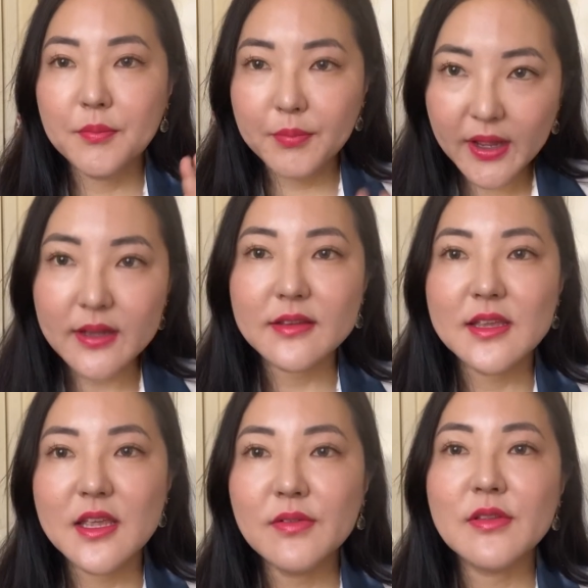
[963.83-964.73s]
But
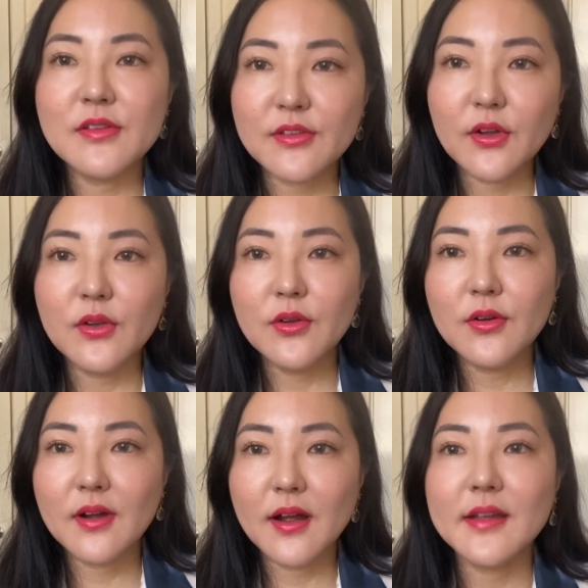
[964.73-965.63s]
even
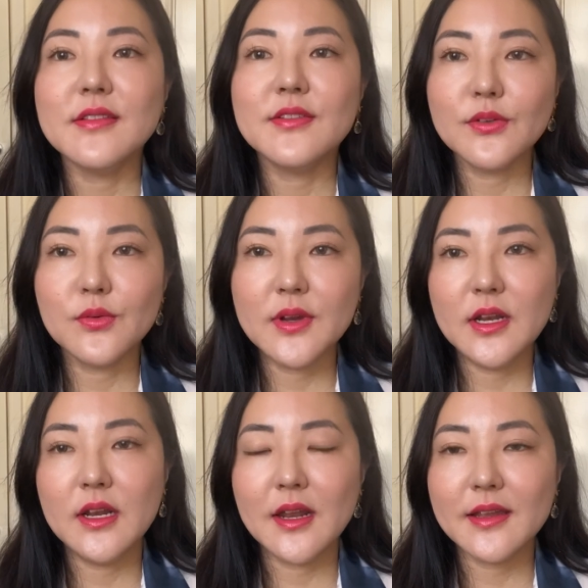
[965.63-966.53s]
so, I still
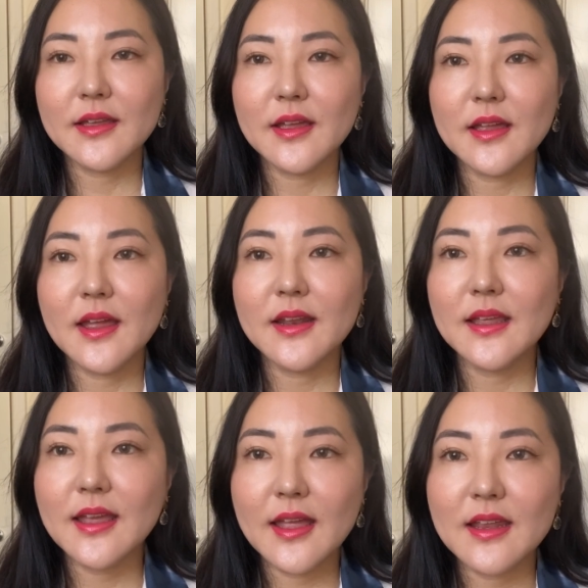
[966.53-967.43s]
really like it. And
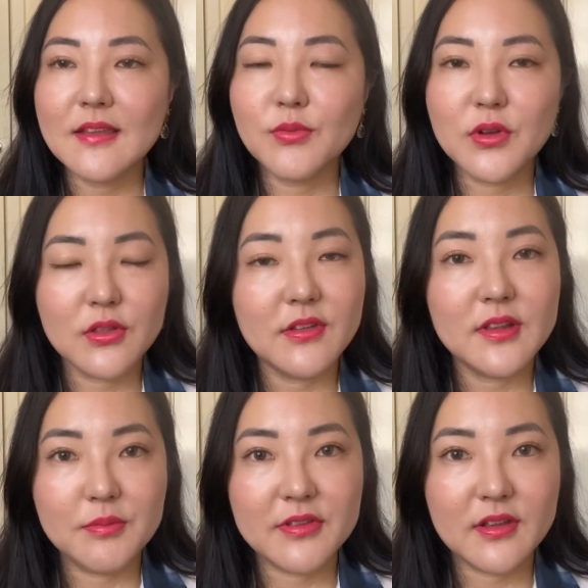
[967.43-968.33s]
again, it's one of those
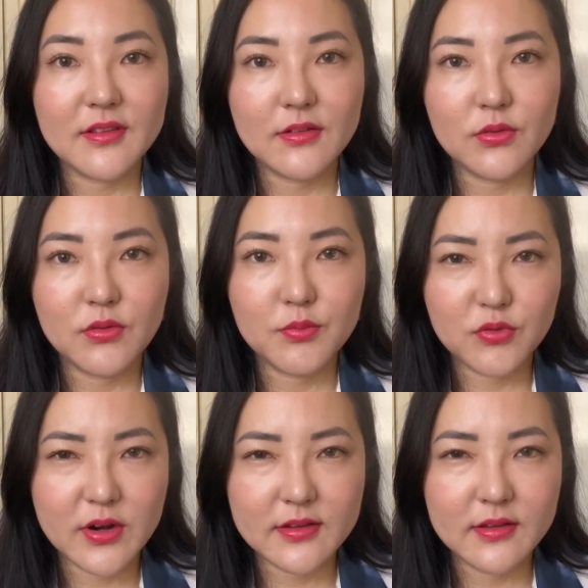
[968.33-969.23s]
lipsticks that sort of
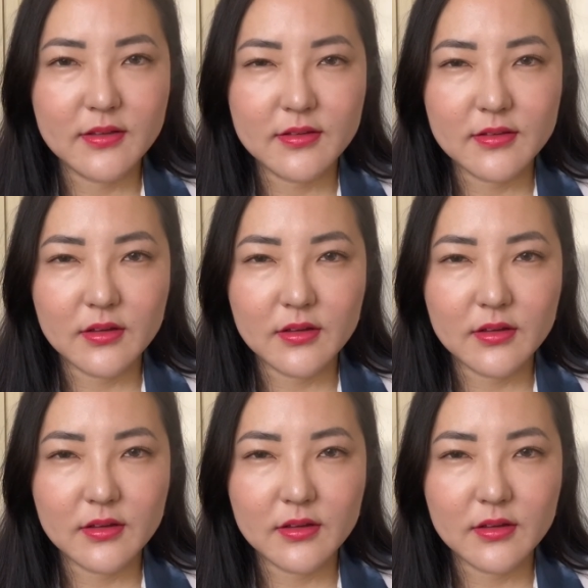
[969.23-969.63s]
brightens the